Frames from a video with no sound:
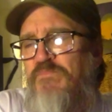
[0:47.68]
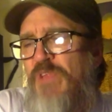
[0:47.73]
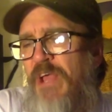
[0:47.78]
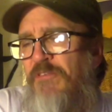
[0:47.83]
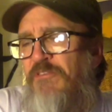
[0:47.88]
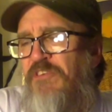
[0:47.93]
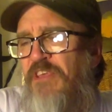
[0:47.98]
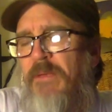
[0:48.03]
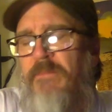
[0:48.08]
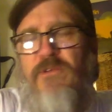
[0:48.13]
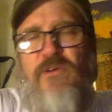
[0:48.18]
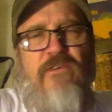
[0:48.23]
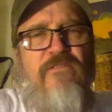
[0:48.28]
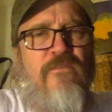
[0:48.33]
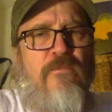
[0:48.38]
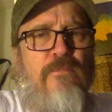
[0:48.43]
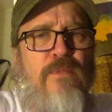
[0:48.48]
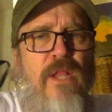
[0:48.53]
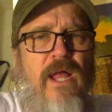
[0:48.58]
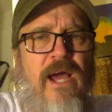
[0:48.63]
and seemed to have
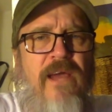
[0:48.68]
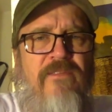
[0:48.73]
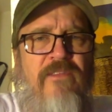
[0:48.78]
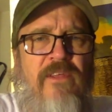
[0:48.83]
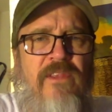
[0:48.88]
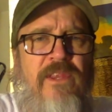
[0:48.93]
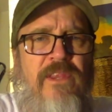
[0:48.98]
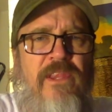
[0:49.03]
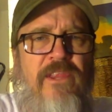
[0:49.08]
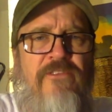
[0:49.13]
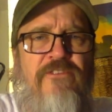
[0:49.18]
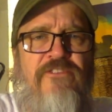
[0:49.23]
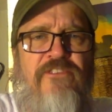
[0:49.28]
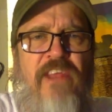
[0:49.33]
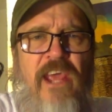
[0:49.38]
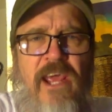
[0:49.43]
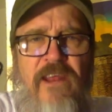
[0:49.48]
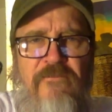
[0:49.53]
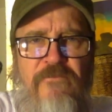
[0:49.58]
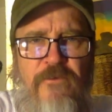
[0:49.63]
implied that the
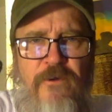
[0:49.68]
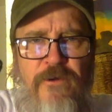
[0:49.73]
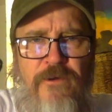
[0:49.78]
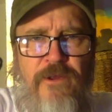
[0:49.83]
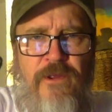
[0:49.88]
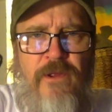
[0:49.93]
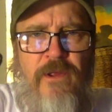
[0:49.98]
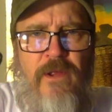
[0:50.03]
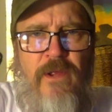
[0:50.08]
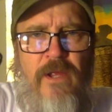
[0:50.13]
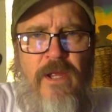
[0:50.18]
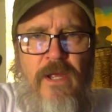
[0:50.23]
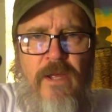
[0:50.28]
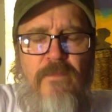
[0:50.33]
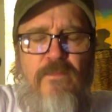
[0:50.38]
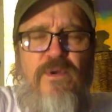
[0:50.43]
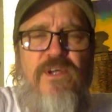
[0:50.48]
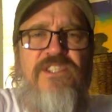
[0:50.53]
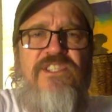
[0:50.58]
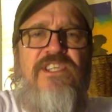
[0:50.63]
Stanford
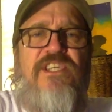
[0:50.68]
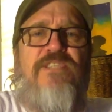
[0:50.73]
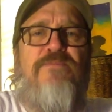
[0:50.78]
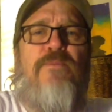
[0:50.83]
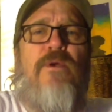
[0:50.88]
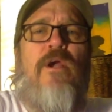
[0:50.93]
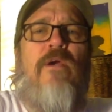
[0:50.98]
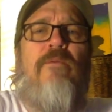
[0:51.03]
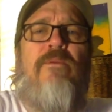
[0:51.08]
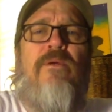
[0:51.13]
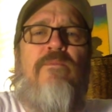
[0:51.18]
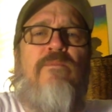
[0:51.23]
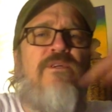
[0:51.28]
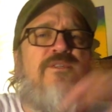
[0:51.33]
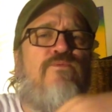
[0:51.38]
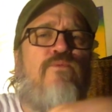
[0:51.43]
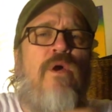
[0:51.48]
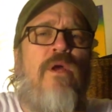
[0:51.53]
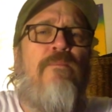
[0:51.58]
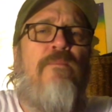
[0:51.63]
prison experiment
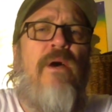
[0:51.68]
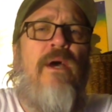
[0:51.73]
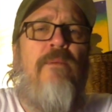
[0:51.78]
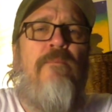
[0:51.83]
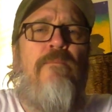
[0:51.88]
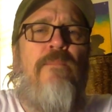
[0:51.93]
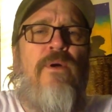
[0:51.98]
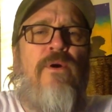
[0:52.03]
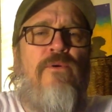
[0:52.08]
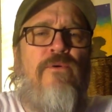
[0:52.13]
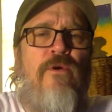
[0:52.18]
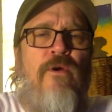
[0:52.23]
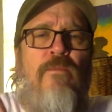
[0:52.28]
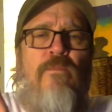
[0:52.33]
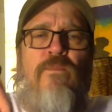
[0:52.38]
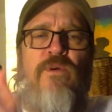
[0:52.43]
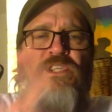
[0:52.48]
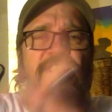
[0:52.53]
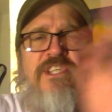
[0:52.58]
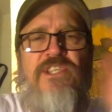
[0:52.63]
was run by
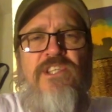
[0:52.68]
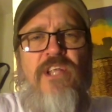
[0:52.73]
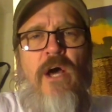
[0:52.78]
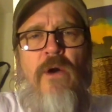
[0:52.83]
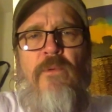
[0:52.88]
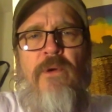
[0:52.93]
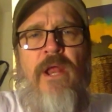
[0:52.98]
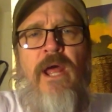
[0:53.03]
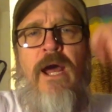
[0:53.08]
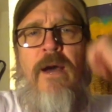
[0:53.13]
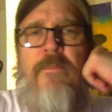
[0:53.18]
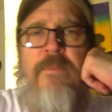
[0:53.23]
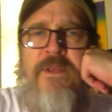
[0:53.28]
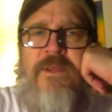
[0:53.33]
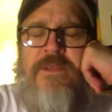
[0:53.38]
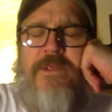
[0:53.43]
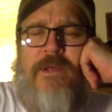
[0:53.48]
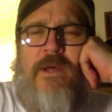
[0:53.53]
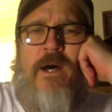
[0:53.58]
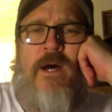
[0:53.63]
Milgram, which is not what
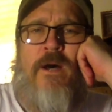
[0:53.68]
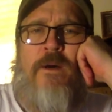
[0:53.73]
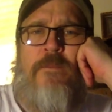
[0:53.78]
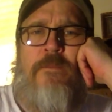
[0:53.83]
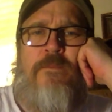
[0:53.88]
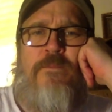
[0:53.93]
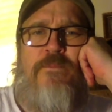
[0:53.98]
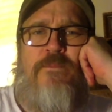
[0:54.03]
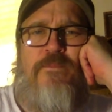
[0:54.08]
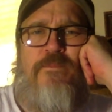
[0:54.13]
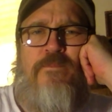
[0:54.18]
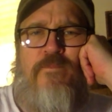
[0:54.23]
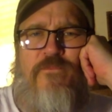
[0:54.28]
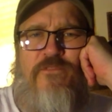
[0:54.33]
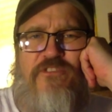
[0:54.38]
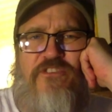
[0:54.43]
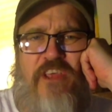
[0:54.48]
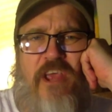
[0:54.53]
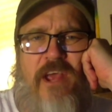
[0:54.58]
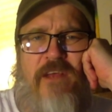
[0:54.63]
happened. Um,
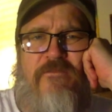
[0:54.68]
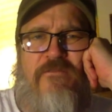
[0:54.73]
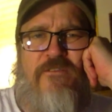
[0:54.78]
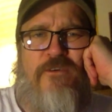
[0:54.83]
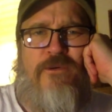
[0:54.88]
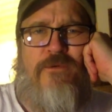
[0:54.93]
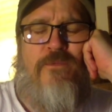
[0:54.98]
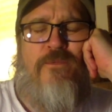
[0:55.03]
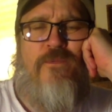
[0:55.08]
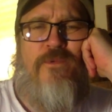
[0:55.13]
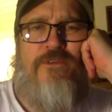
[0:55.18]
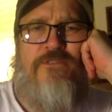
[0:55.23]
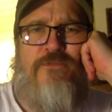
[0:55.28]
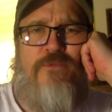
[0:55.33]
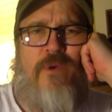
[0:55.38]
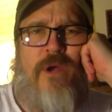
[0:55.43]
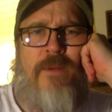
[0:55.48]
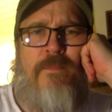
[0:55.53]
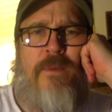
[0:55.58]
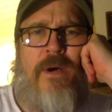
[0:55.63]
Stanford was
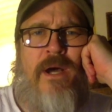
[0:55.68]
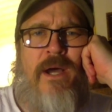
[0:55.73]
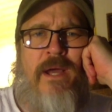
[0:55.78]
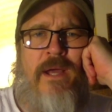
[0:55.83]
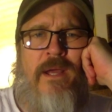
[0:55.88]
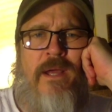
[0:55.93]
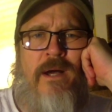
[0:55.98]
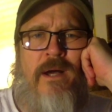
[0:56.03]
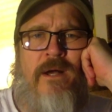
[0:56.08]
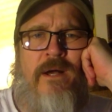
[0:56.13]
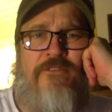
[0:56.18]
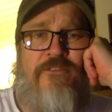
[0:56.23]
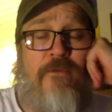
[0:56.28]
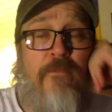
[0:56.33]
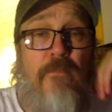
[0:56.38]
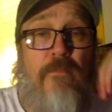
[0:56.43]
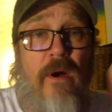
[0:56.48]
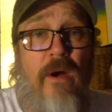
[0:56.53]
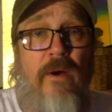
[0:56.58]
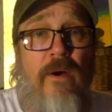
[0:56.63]
run by uh,
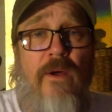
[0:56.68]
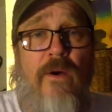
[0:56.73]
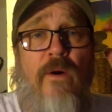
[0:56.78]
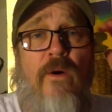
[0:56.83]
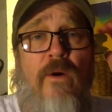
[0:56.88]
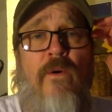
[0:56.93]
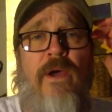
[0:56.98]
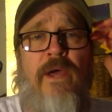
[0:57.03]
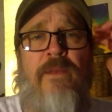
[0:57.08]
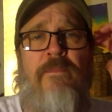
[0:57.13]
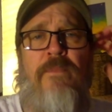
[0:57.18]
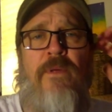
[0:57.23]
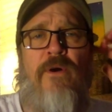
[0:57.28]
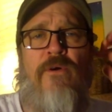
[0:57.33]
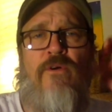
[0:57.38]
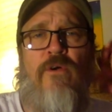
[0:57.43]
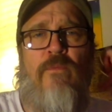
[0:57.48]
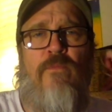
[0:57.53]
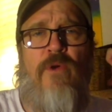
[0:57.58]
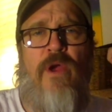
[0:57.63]
Zimbardo, and
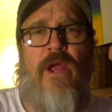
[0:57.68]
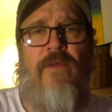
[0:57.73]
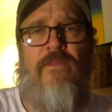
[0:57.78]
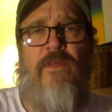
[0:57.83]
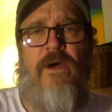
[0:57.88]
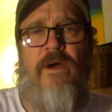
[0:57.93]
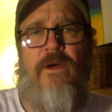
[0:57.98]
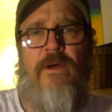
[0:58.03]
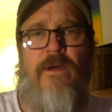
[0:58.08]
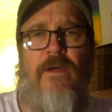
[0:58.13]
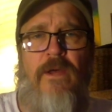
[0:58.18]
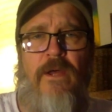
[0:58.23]
Milgram ran the